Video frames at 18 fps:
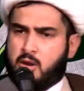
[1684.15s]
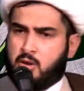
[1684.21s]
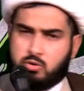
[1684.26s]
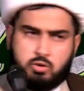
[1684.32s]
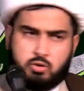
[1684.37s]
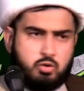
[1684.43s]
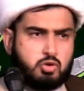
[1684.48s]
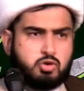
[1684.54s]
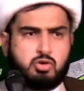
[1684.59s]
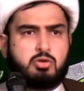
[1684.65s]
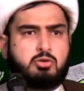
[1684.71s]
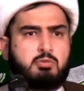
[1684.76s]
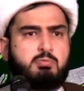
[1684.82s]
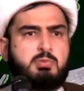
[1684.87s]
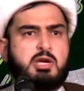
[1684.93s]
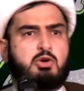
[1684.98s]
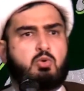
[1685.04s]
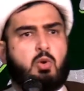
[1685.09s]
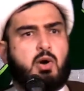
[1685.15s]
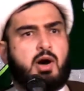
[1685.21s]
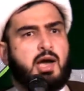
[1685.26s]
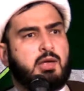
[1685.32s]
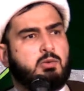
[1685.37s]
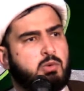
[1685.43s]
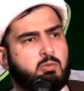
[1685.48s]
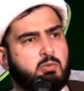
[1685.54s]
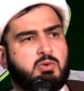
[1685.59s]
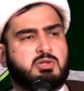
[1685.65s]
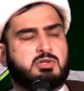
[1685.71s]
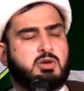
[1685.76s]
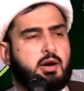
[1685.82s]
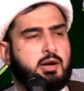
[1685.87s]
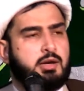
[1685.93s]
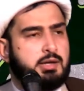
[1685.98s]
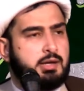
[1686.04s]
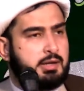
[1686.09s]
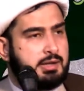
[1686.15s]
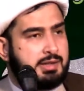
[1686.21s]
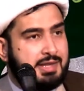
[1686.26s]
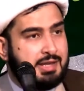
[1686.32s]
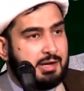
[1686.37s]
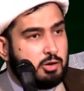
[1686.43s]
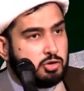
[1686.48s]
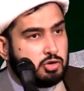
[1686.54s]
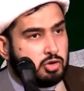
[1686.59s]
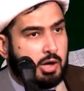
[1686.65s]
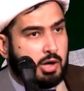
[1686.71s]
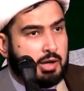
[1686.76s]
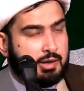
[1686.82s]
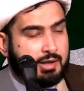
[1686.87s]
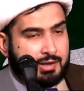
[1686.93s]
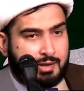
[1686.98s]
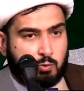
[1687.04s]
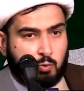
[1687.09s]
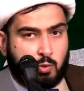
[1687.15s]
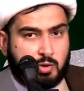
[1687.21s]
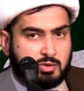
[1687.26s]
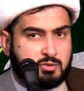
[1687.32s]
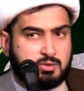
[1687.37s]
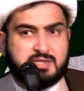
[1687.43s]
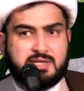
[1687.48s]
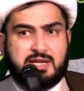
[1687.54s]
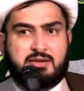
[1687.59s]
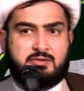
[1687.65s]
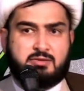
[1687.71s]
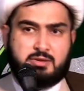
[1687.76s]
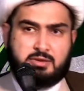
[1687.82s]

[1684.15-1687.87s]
You should be quiet when we're talking. They're a child at that 1 to 7.